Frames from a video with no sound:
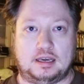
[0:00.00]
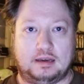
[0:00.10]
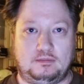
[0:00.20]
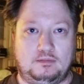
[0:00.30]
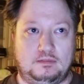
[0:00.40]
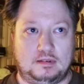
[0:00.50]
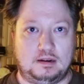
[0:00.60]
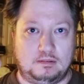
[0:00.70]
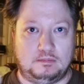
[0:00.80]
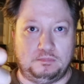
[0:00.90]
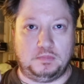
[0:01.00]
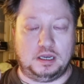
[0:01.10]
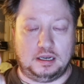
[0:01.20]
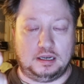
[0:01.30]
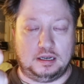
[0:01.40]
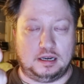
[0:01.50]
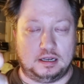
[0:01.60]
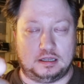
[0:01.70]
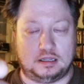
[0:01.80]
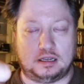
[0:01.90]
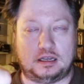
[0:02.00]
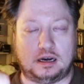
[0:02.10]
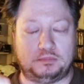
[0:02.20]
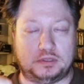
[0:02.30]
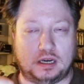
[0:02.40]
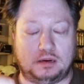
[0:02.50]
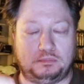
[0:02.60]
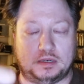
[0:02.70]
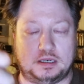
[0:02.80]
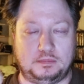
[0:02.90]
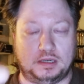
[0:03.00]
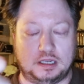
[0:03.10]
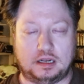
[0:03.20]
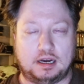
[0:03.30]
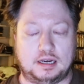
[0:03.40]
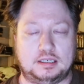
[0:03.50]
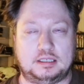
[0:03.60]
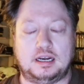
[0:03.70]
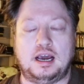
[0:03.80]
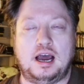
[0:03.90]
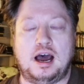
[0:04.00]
give me the thumbs up, give me the likes.